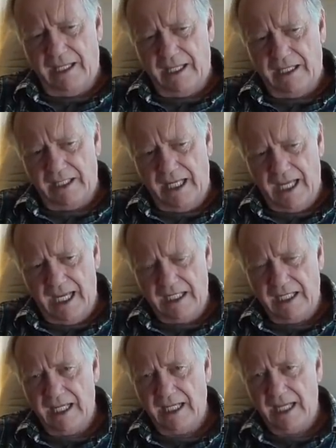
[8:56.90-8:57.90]
And
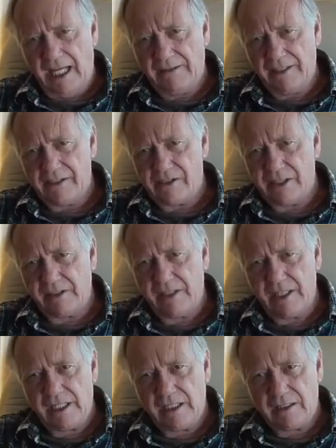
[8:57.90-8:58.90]
Hank had had this in
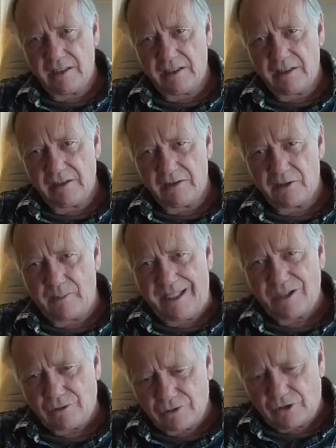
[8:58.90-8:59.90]
the
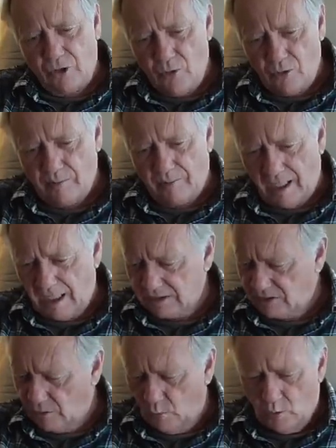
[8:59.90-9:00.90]
special
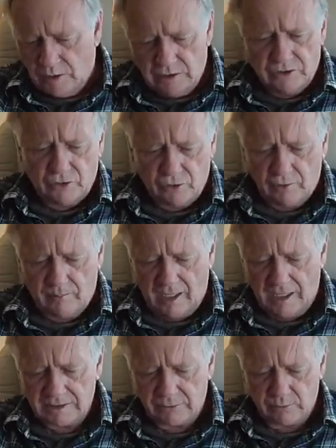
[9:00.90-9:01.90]
toolbox, a wooden
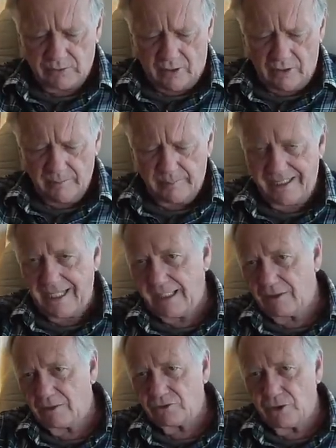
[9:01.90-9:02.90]
toolbox with all the
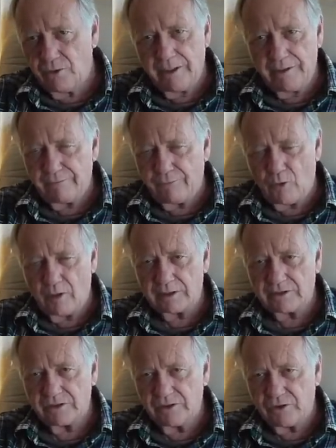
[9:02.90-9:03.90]
piano tuning forks